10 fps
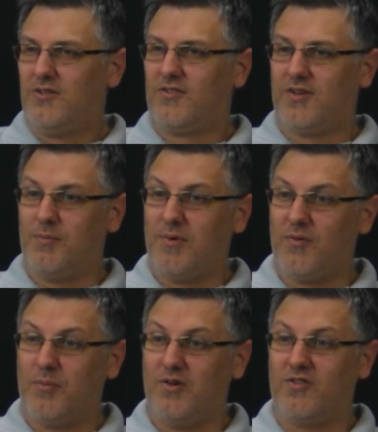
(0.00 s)
Some of
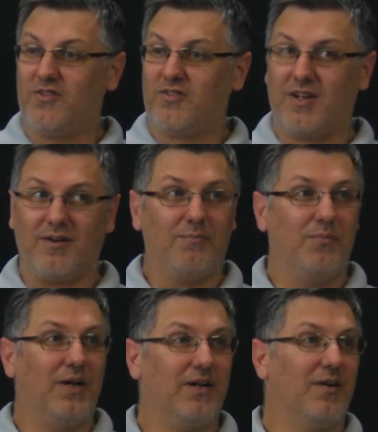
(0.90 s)
them are just like
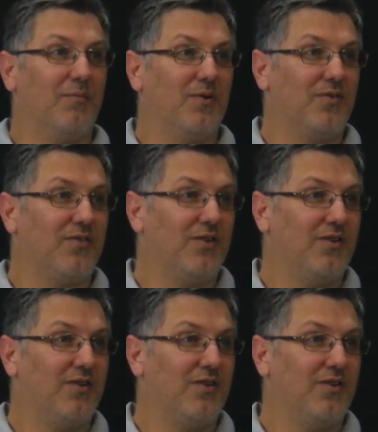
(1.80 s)
big numbers.